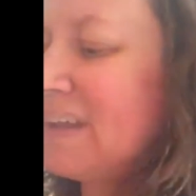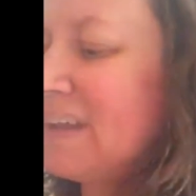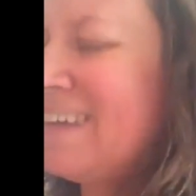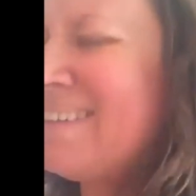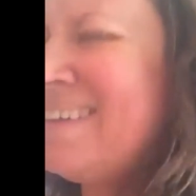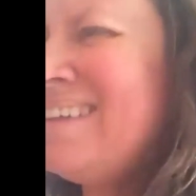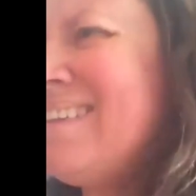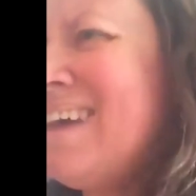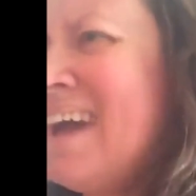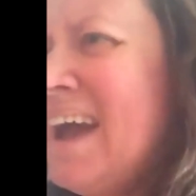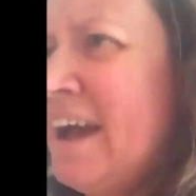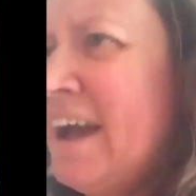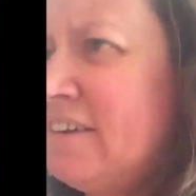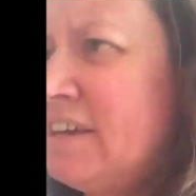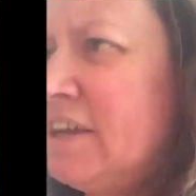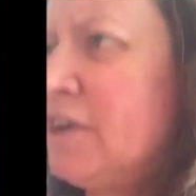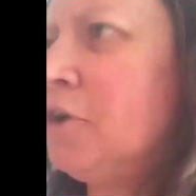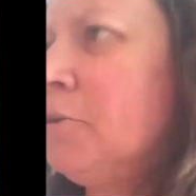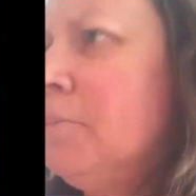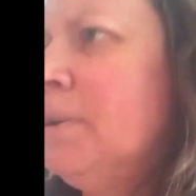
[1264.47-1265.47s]
think they're
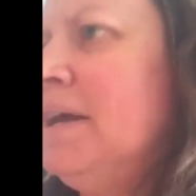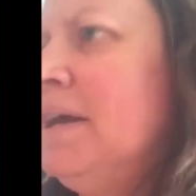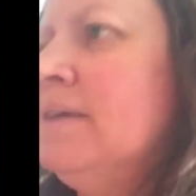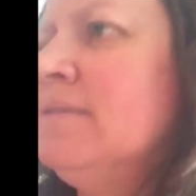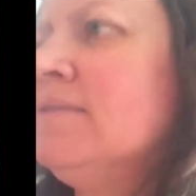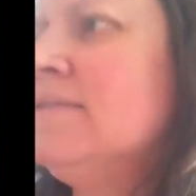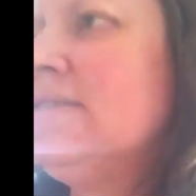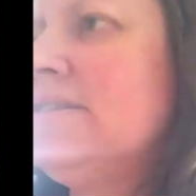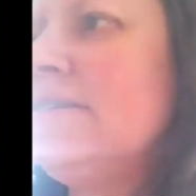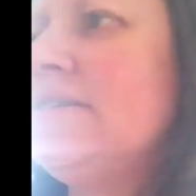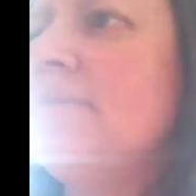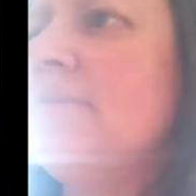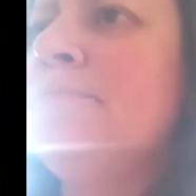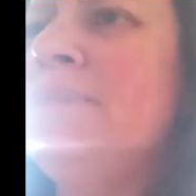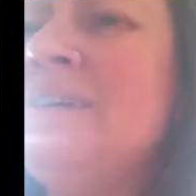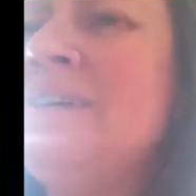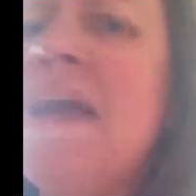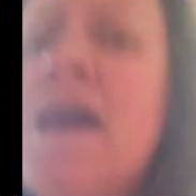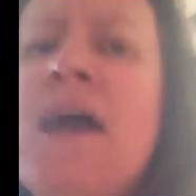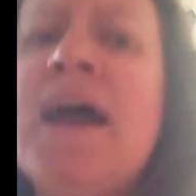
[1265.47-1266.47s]
haricot beans.
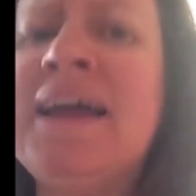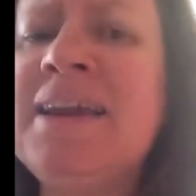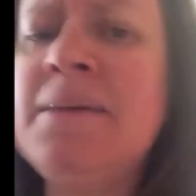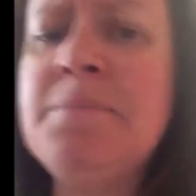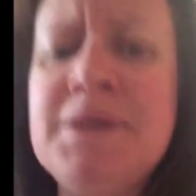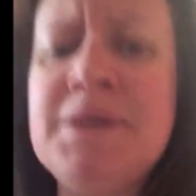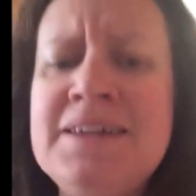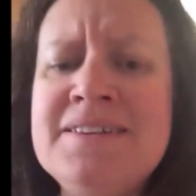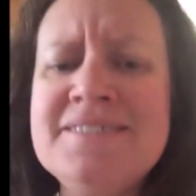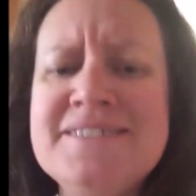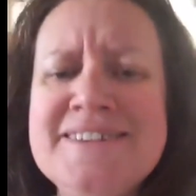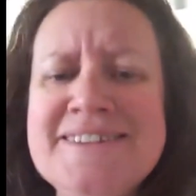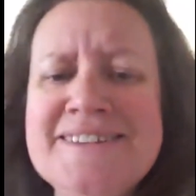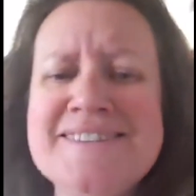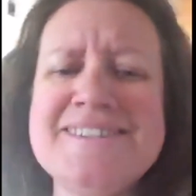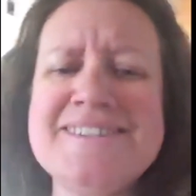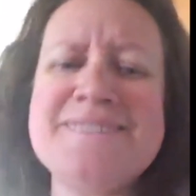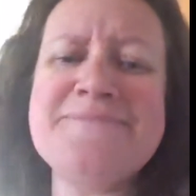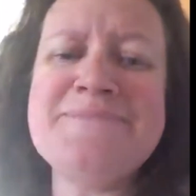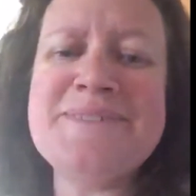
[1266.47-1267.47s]
But yeah, any beans
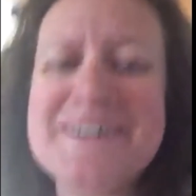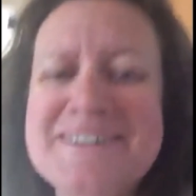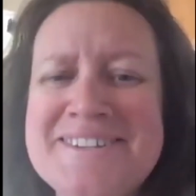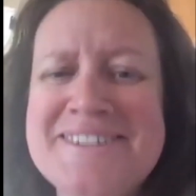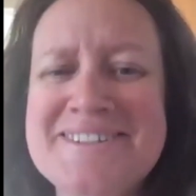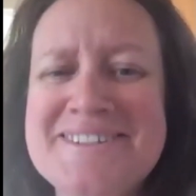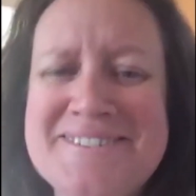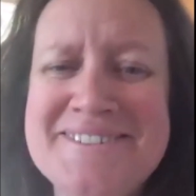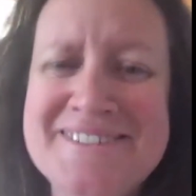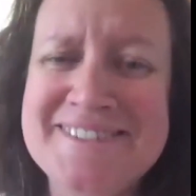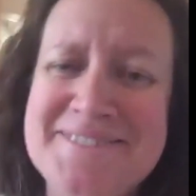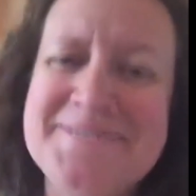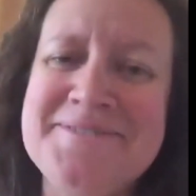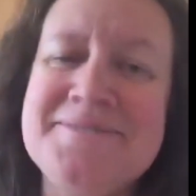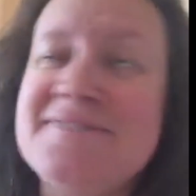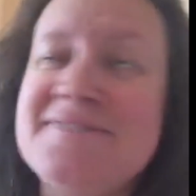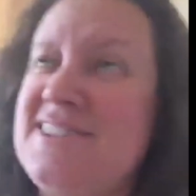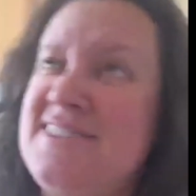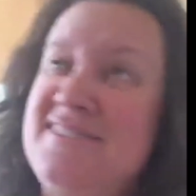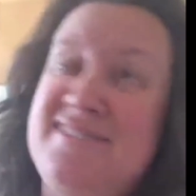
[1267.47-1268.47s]
in tomato
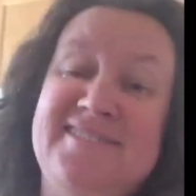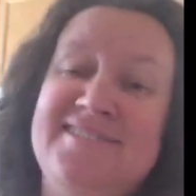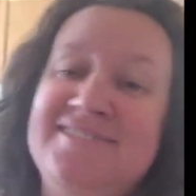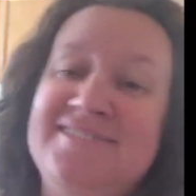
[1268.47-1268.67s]
sauce.